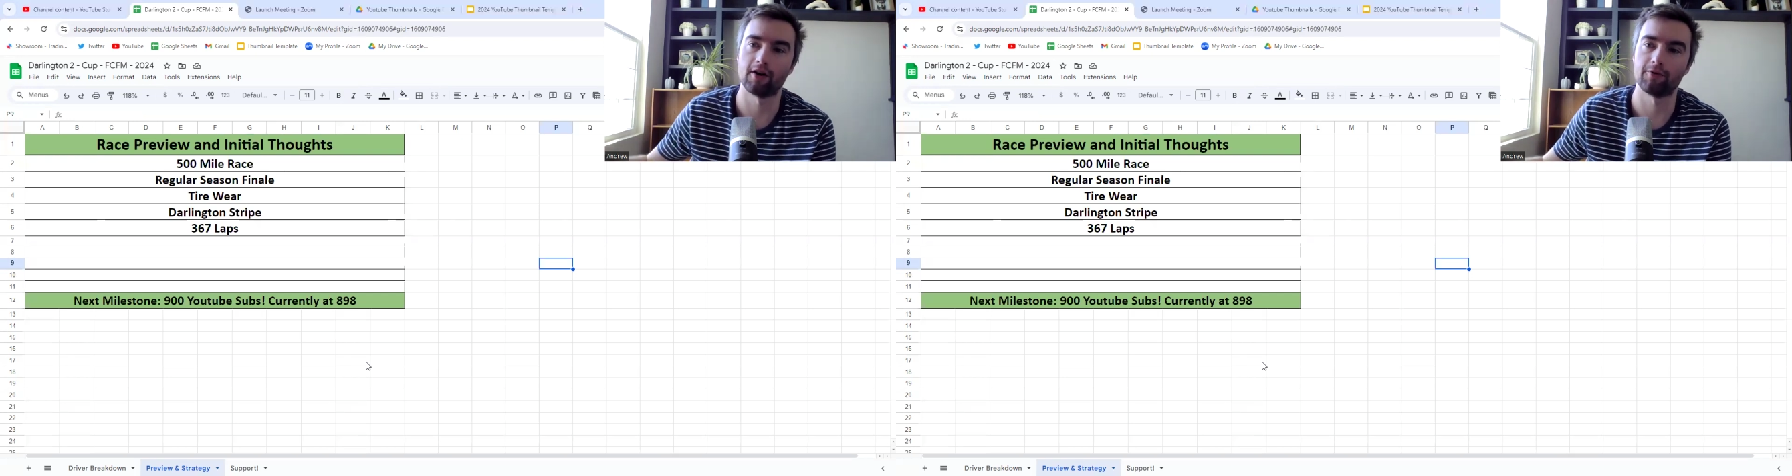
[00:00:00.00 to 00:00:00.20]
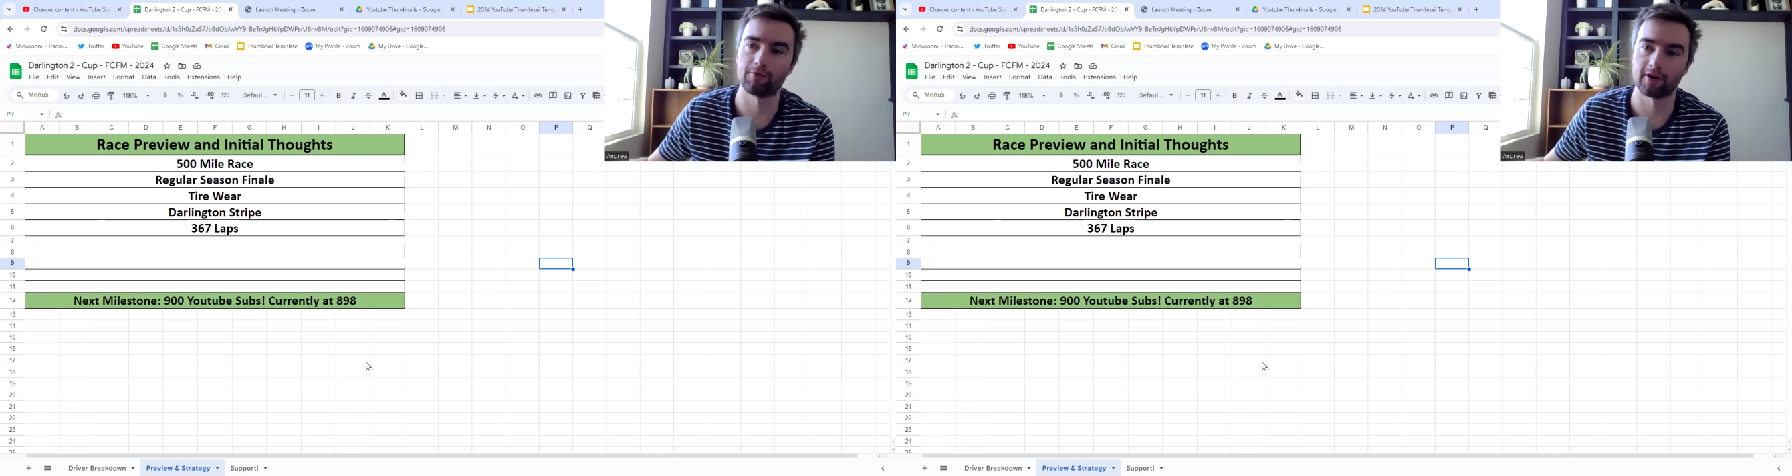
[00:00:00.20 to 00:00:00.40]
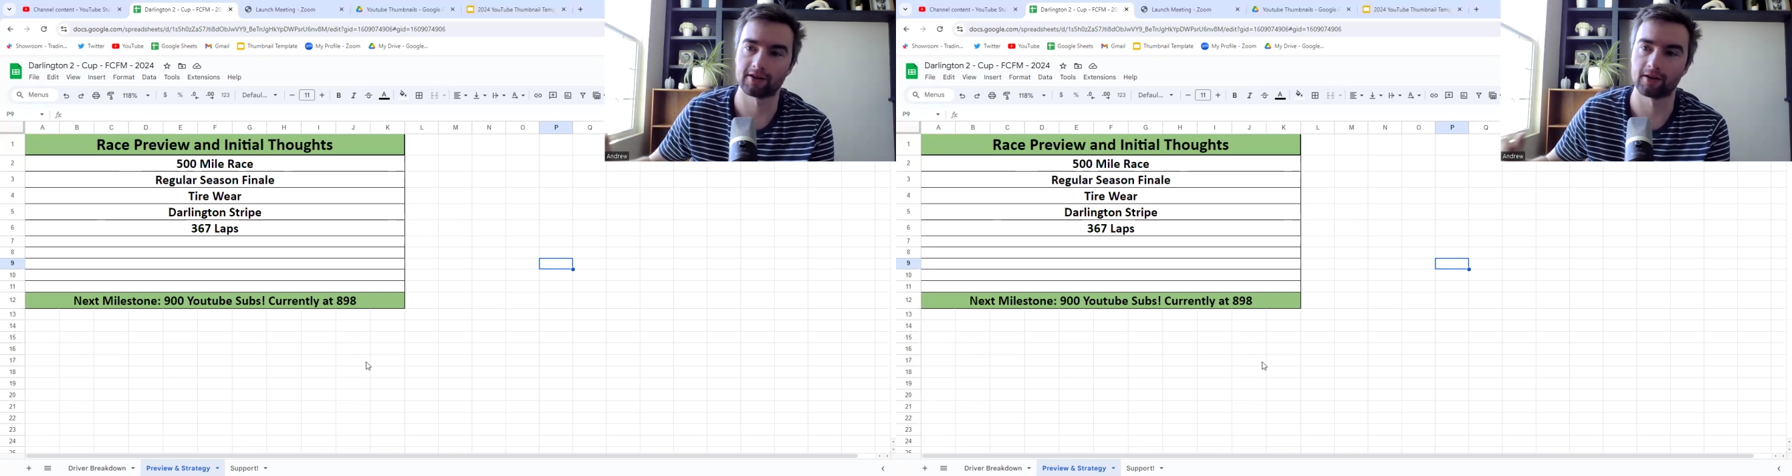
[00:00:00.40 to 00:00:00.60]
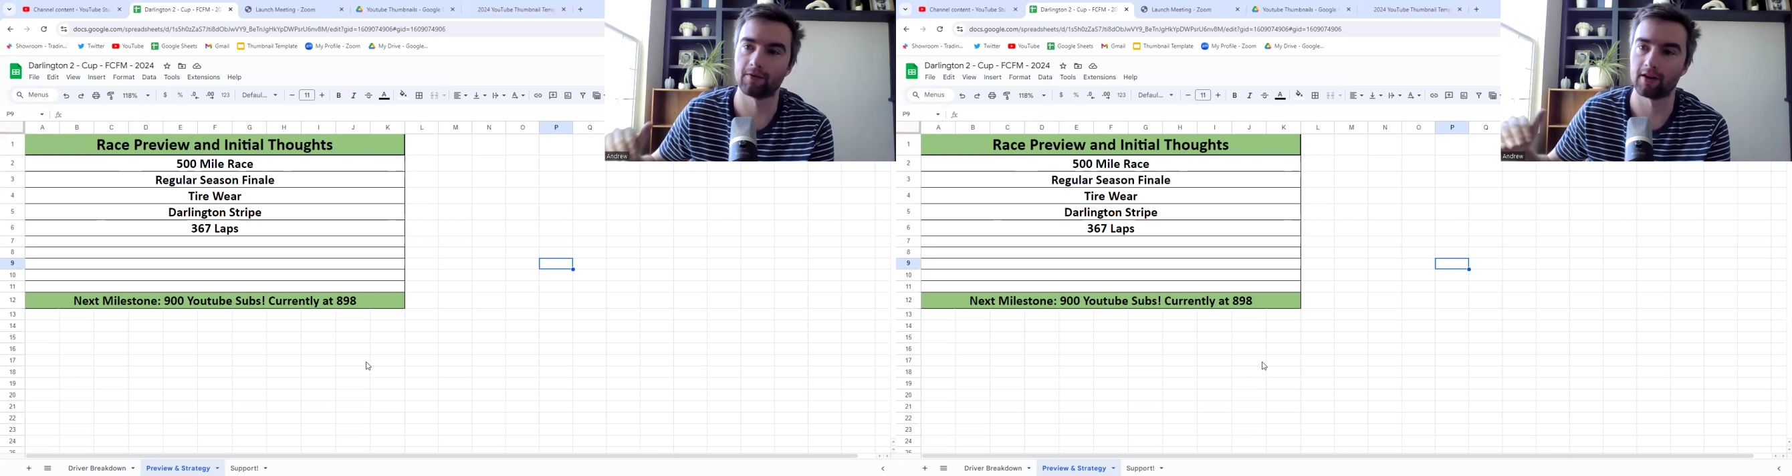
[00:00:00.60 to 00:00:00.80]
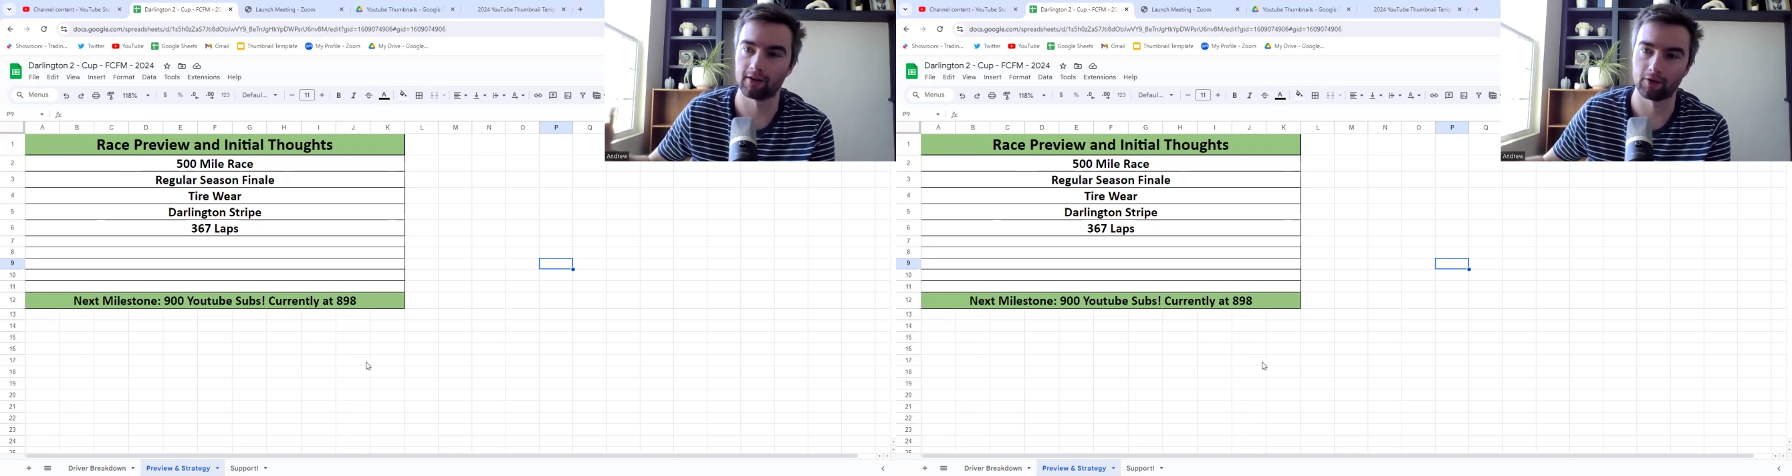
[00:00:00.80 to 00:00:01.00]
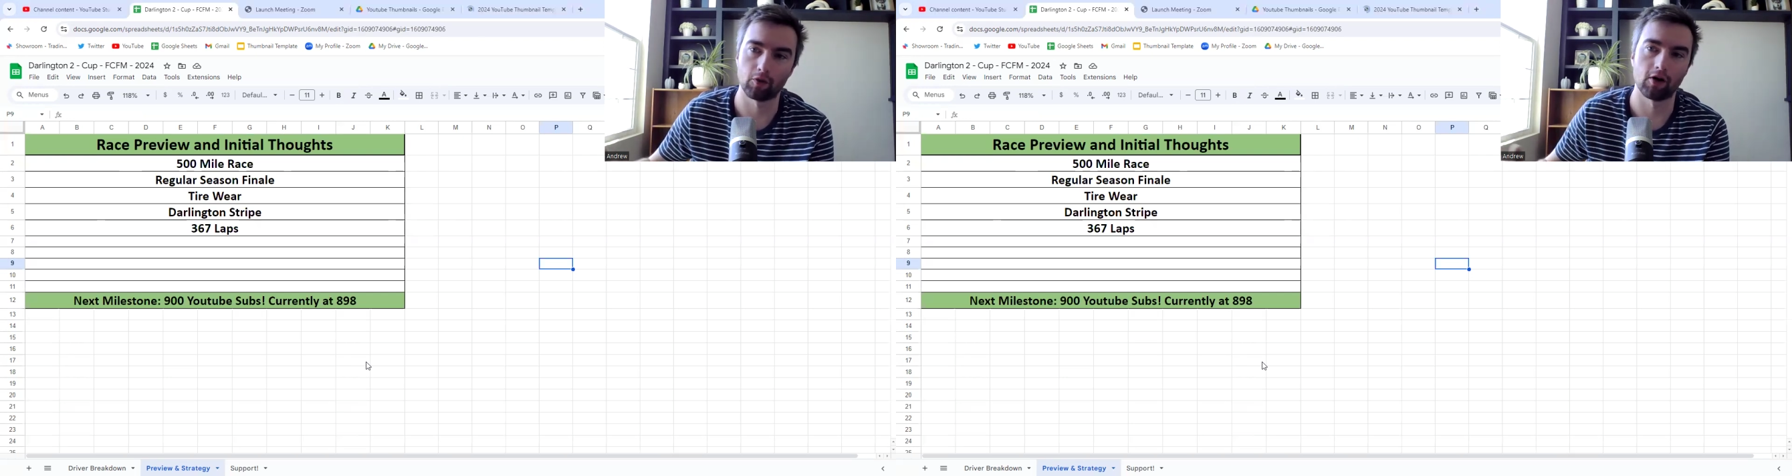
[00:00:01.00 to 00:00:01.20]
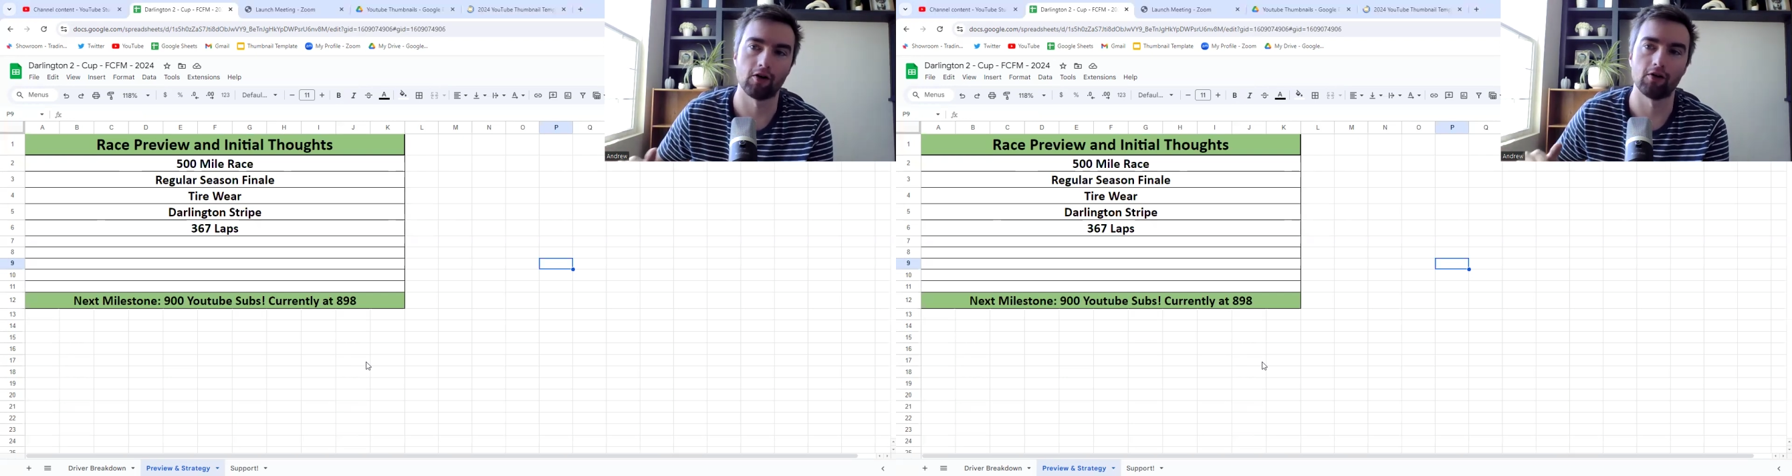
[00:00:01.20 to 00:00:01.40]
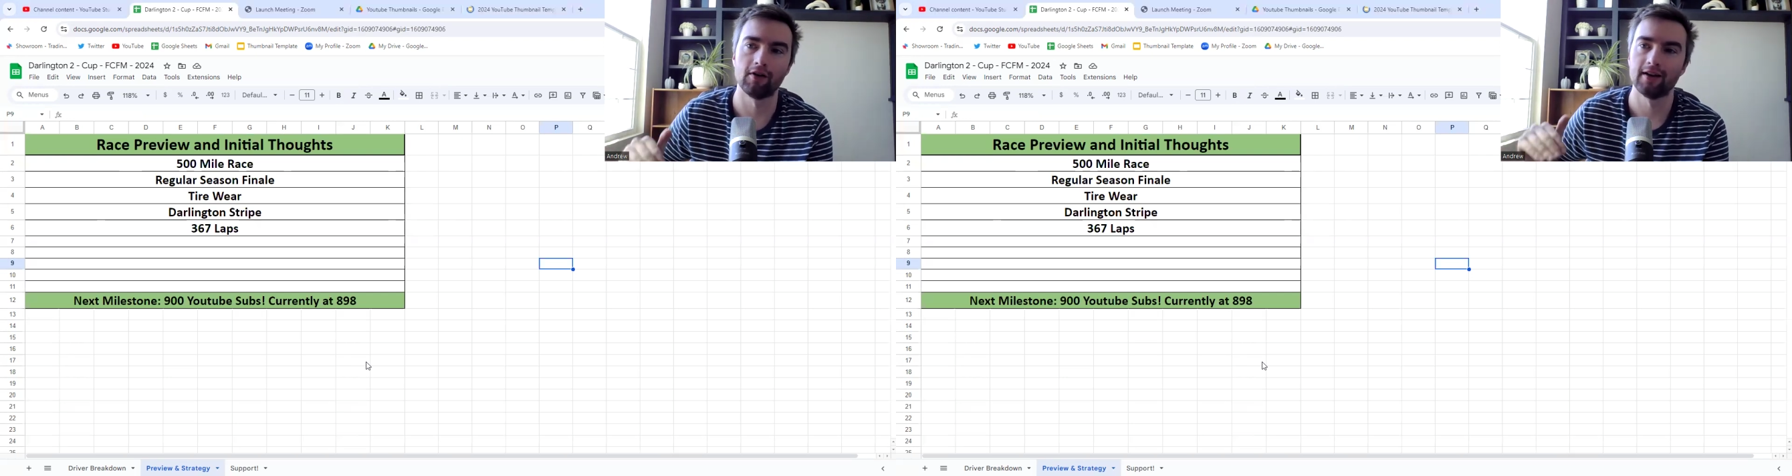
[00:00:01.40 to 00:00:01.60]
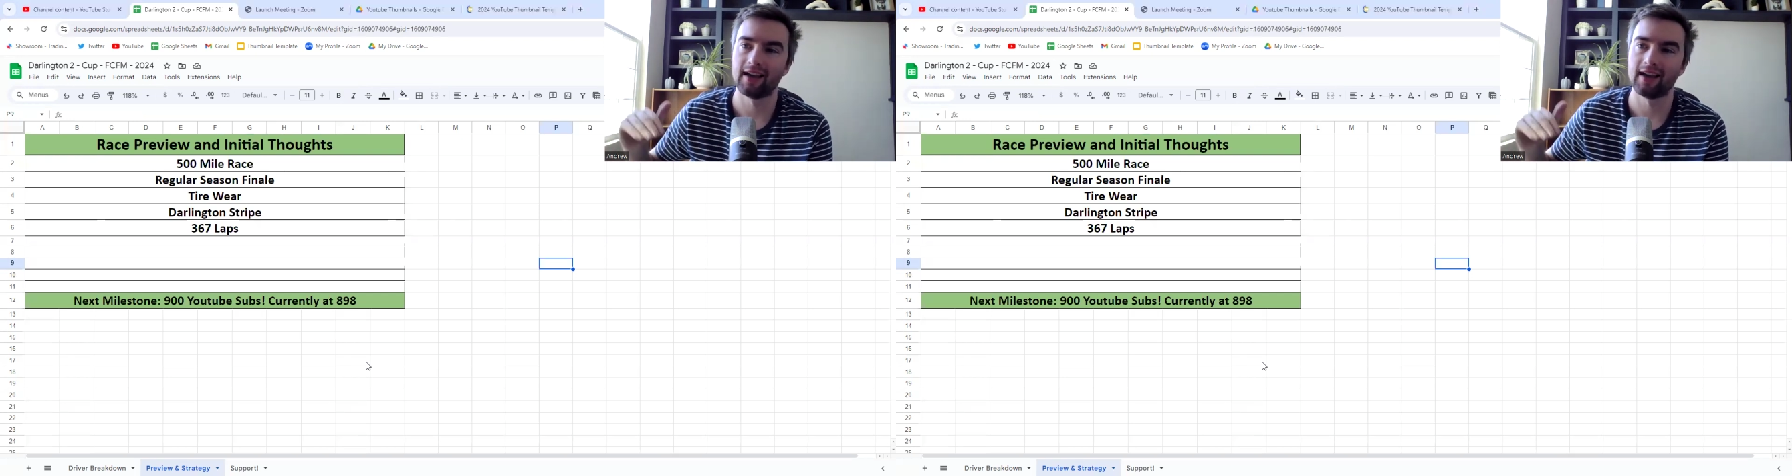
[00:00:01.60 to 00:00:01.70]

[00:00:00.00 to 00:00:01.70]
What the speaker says: at risk of hitting the wall,